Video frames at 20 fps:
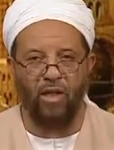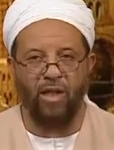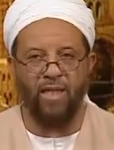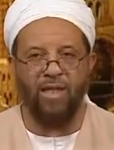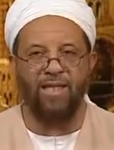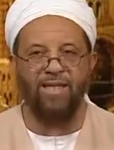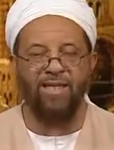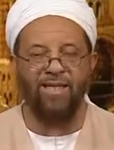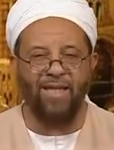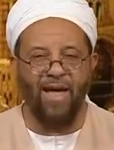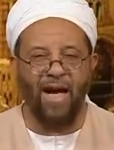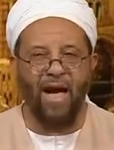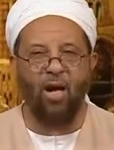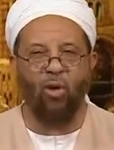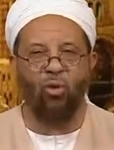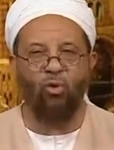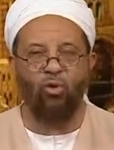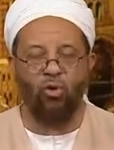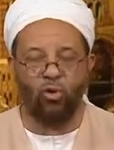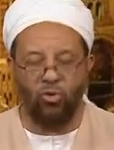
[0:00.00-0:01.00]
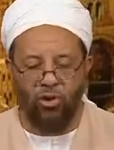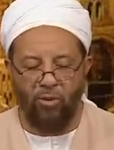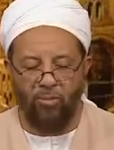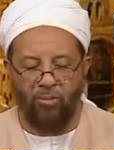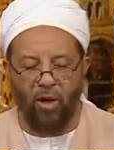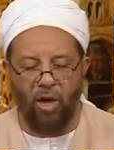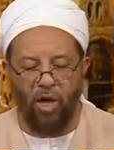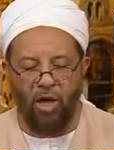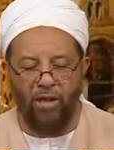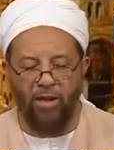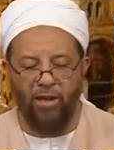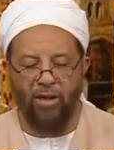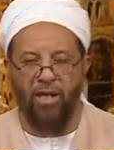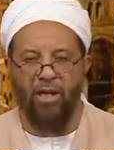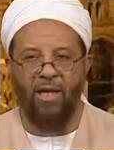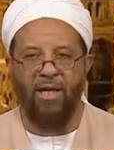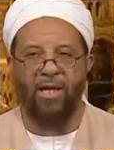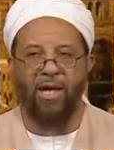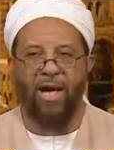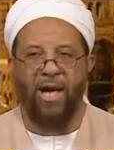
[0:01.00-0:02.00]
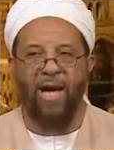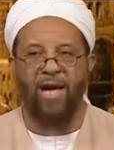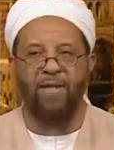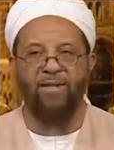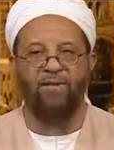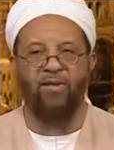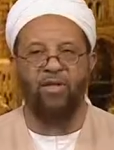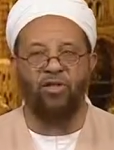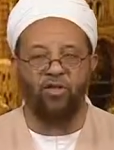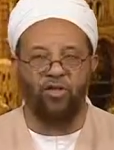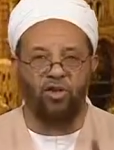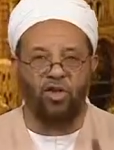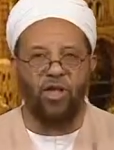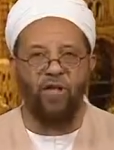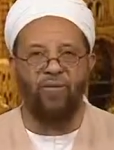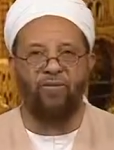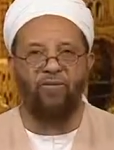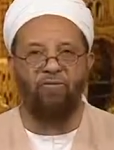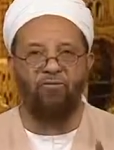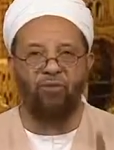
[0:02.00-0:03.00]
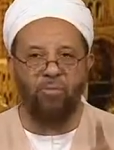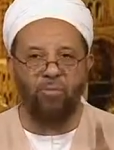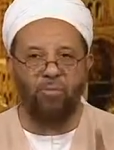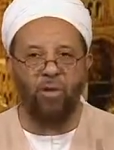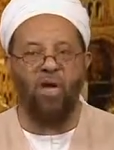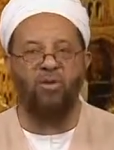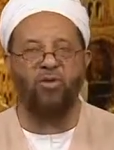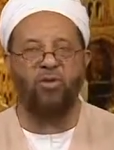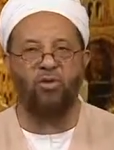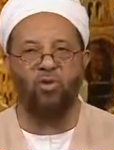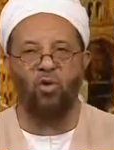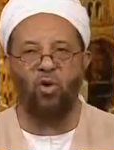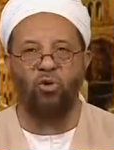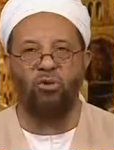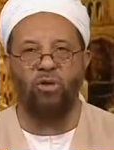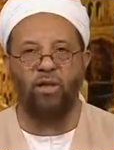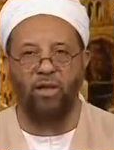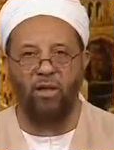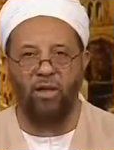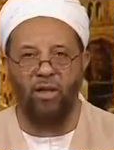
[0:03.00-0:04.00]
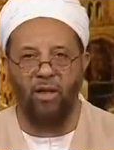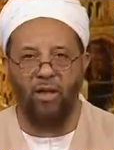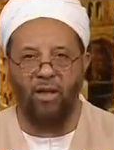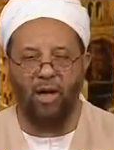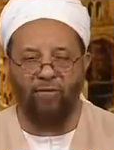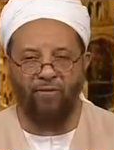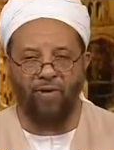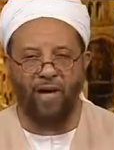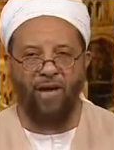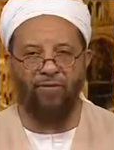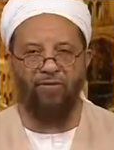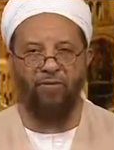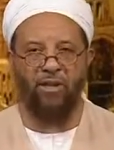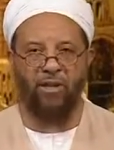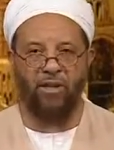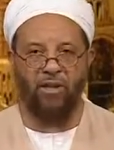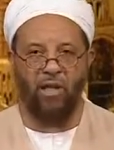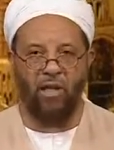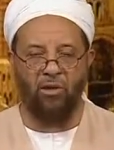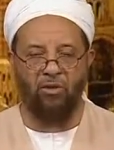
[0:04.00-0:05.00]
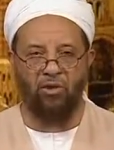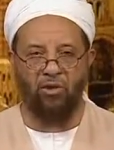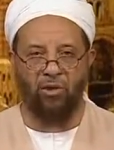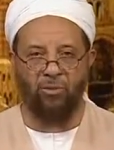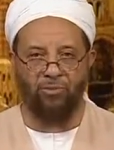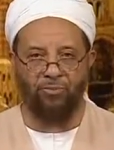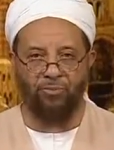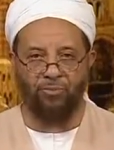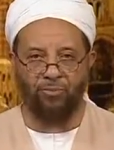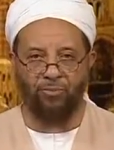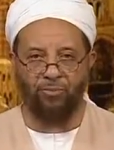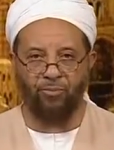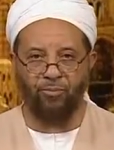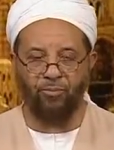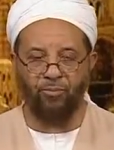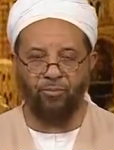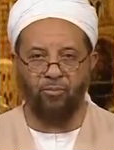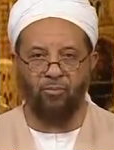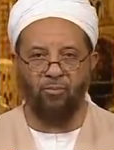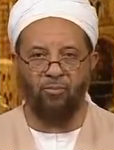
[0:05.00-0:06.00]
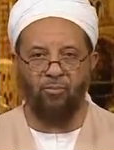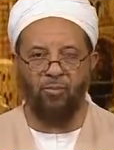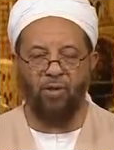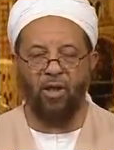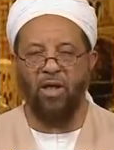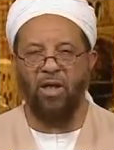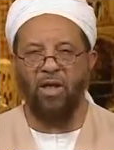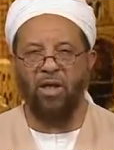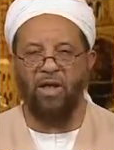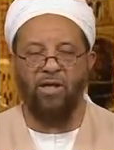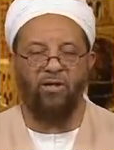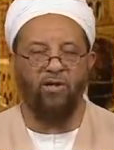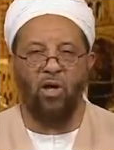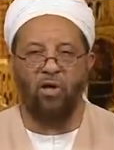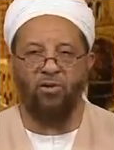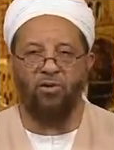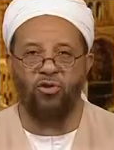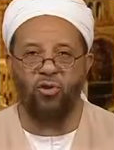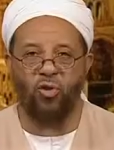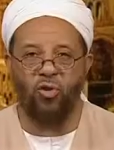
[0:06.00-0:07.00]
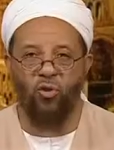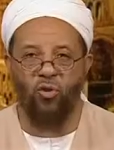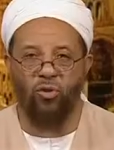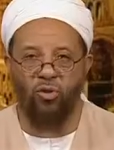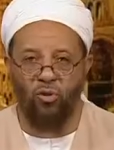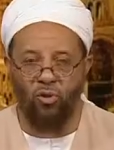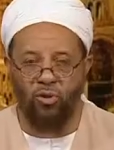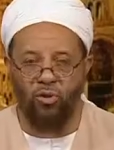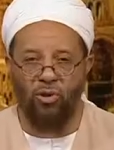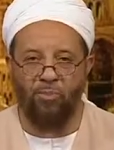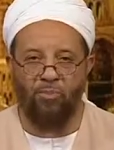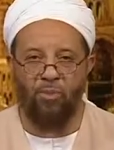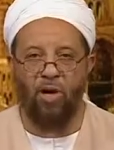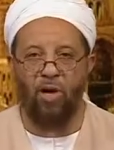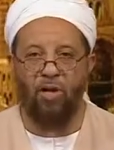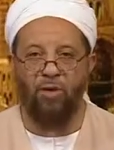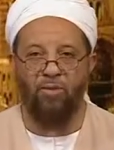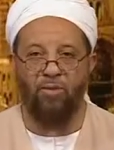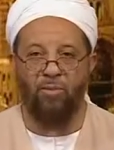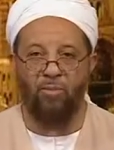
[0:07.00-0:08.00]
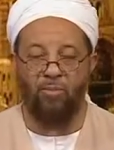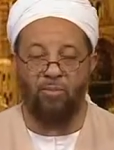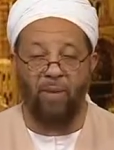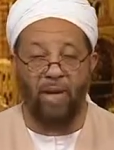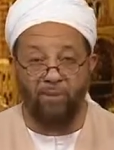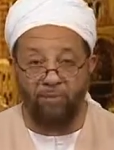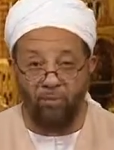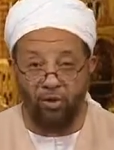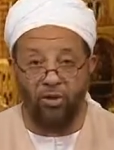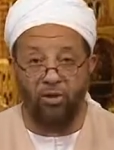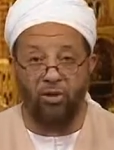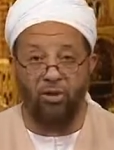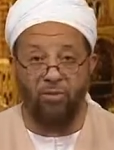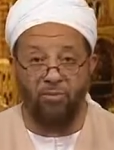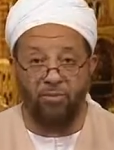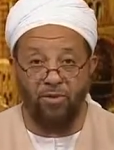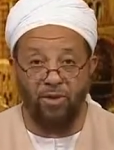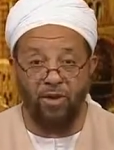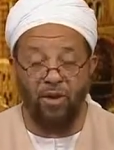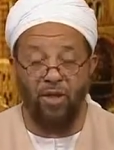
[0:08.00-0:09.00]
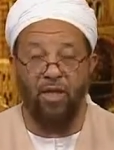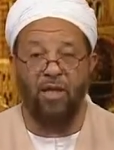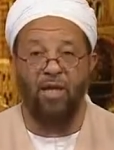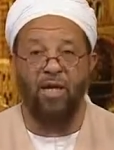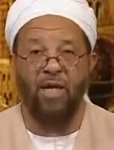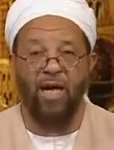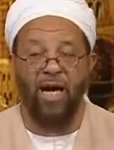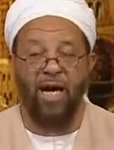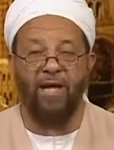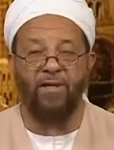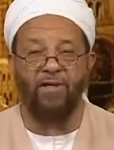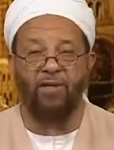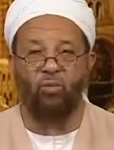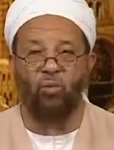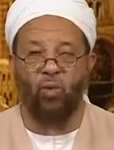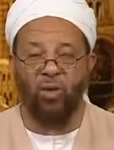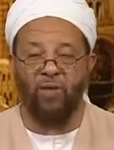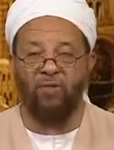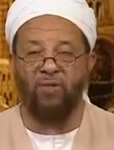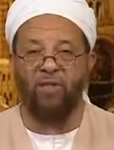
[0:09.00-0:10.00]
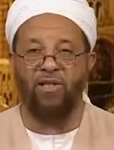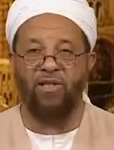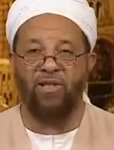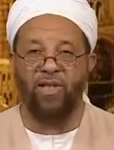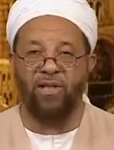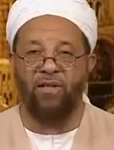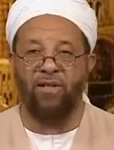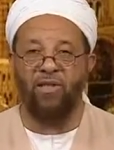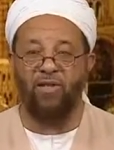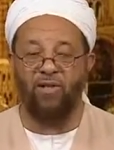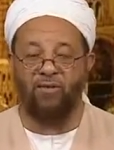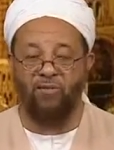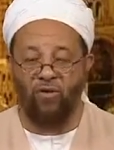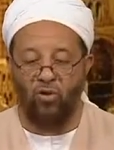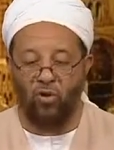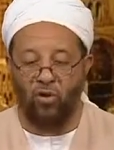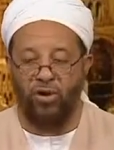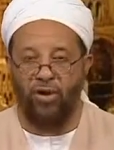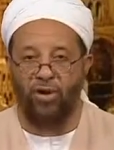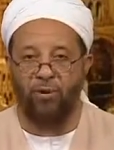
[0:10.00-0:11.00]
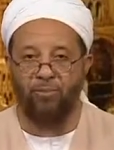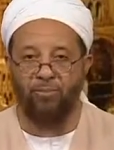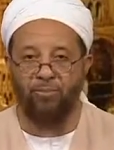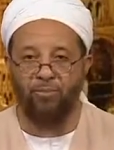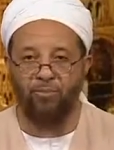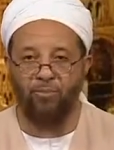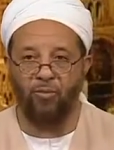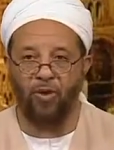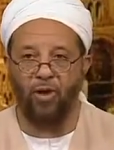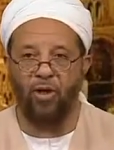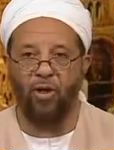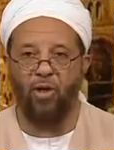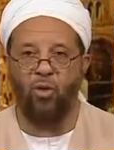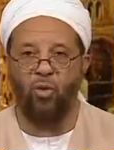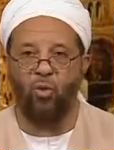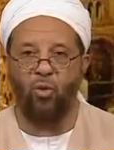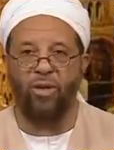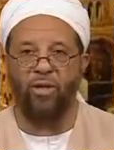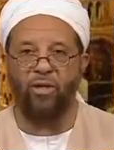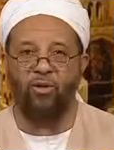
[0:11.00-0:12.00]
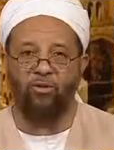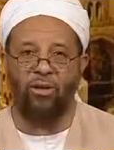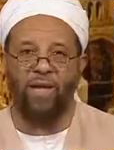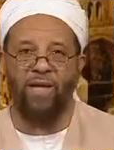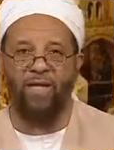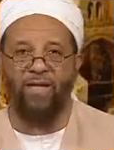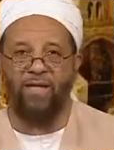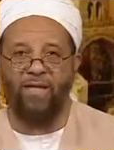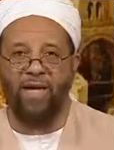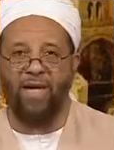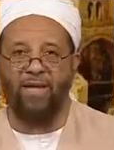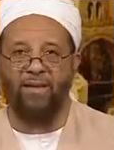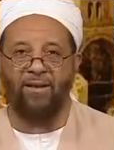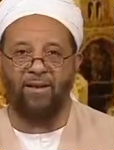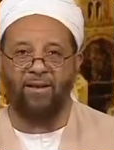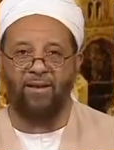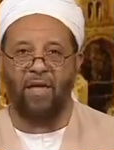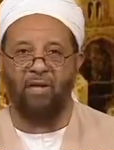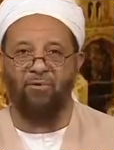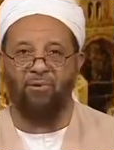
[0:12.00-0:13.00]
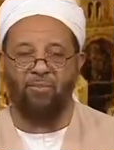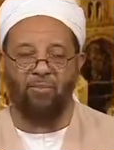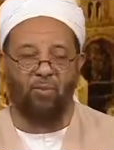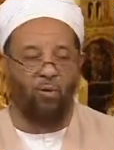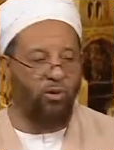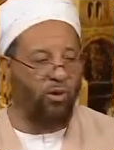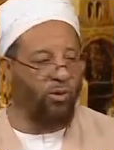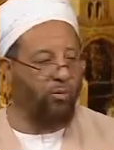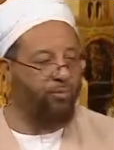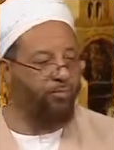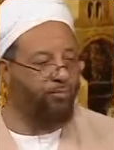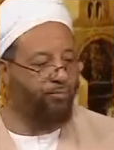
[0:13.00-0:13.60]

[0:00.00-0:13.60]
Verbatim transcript: It is now looked upon as the chief repository of African culture. It is also looked upon by Muslims as one of the centers of learning where great texts are reported.